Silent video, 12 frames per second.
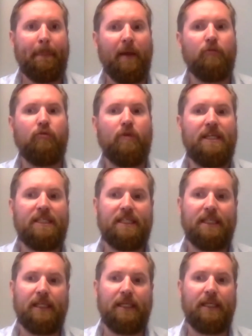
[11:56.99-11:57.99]
And
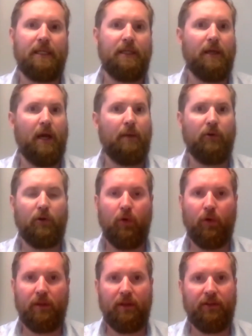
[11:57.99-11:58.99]
recently, I'm
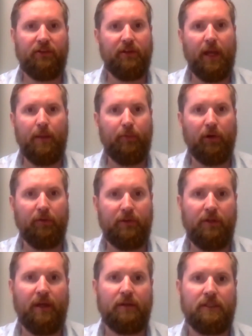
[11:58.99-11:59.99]
recording this in April of
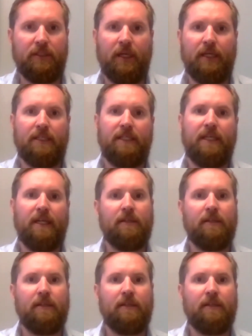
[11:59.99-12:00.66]
2019.